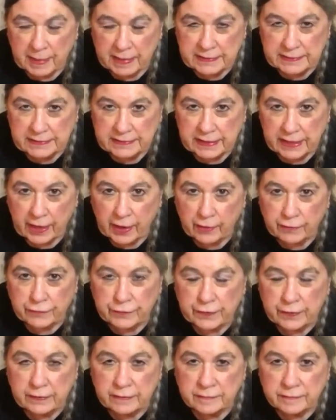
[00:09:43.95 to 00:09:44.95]

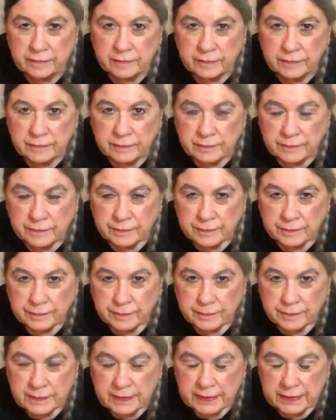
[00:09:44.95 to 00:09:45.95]
myself.
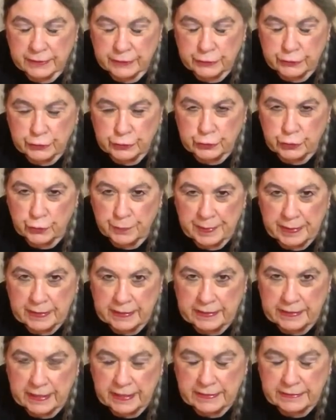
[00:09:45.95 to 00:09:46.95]
There's too
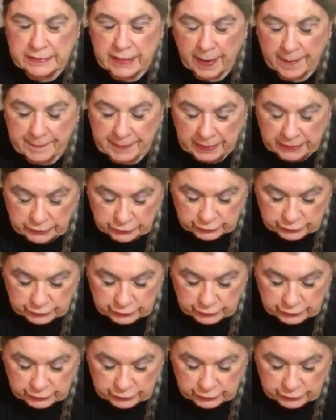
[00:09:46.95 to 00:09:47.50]
many things I'm